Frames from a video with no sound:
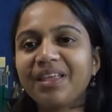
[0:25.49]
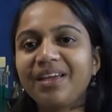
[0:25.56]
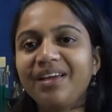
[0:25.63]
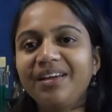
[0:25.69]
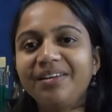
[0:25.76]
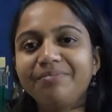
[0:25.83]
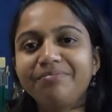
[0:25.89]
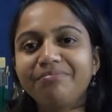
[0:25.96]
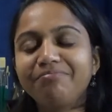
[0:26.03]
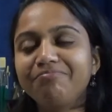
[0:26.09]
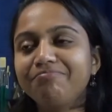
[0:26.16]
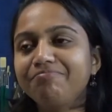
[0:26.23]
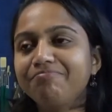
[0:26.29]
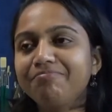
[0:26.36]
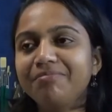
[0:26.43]
Um,
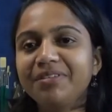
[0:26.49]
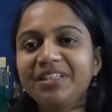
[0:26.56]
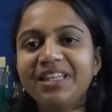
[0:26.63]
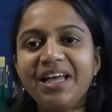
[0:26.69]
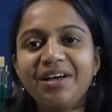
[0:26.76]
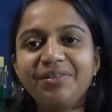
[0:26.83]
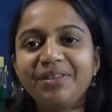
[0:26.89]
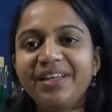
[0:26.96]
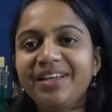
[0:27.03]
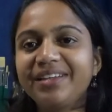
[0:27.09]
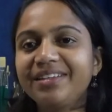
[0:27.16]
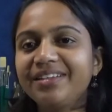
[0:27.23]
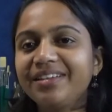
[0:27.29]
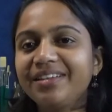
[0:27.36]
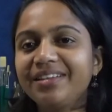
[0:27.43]
now that
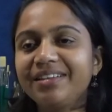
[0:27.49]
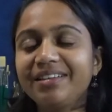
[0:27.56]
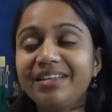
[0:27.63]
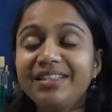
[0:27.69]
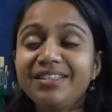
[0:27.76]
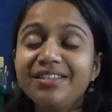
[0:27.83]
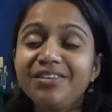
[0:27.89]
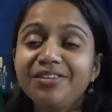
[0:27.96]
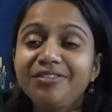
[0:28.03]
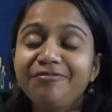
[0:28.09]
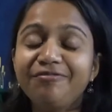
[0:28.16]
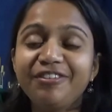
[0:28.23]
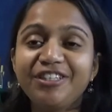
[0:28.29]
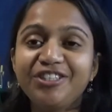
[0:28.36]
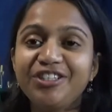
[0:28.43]
it's not
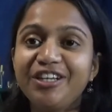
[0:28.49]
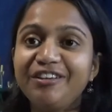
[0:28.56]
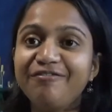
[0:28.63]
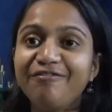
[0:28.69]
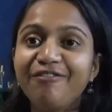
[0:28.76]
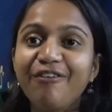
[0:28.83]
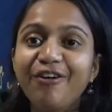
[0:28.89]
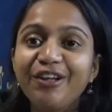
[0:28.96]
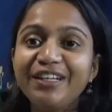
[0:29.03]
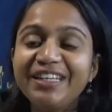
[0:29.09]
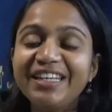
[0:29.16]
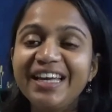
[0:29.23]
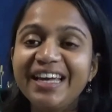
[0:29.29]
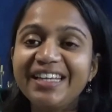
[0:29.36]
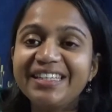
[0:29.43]
officially fall
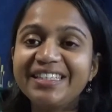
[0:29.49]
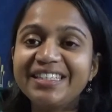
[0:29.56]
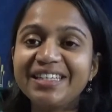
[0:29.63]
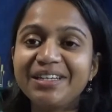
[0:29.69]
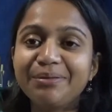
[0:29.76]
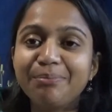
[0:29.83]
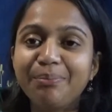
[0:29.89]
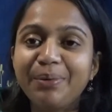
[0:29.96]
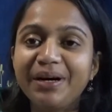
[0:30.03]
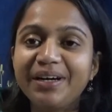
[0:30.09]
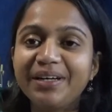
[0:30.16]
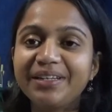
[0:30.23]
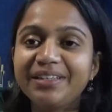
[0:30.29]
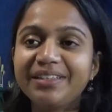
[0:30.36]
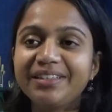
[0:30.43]
yet,
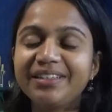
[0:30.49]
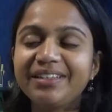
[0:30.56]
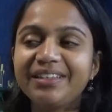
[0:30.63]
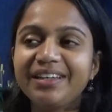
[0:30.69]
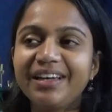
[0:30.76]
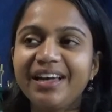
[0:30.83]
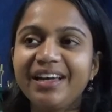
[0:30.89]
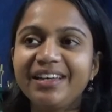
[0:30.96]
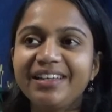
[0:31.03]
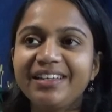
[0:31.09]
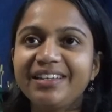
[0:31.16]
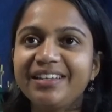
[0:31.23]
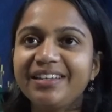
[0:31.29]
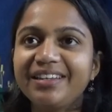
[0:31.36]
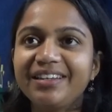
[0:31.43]
but I
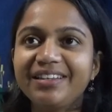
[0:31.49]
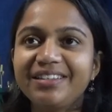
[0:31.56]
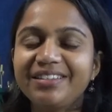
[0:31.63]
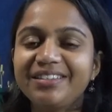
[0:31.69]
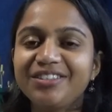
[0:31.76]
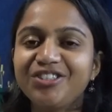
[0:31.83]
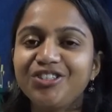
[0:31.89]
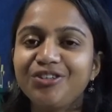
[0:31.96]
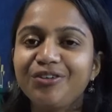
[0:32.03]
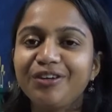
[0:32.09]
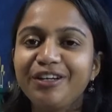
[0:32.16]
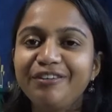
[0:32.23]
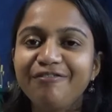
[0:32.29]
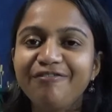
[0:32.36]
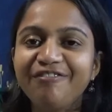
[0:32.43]
can
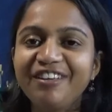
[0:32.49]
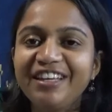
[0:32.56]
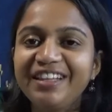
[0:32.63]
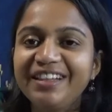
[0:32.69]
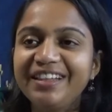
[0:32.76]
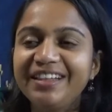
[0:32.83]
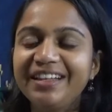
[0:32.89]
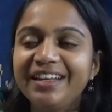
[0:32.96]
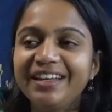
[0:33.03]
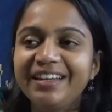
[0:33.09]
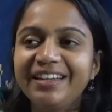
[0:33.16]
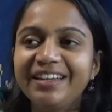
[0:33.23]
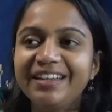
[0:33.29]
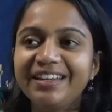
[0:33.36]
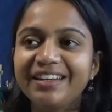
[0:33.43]
surely feel a
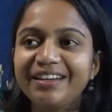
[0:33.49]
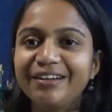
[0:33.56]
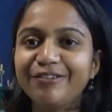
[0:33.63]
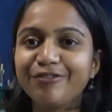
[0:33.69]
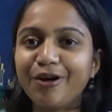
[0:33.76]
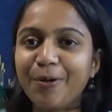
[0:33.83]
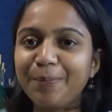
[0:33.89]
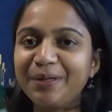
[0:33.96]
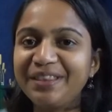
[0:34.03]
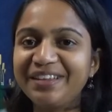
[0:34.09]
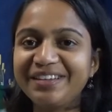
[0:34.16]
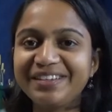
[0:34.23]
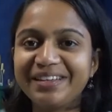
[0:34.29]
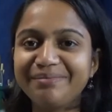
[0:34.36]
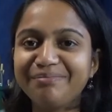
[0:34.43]
little drop in the
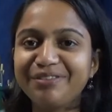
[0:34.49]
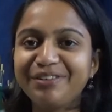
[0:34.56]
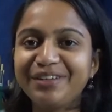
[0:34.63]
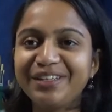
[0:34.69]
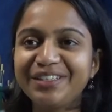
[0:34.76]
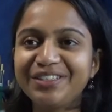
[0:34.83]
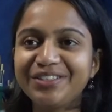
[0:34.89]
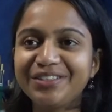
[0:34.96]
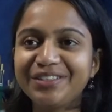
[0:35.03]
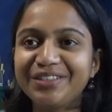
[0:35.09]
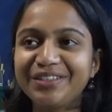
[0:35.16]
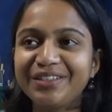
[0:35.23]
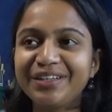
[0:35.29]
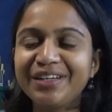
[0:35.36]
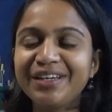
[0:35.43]

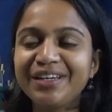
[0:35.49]
temperature.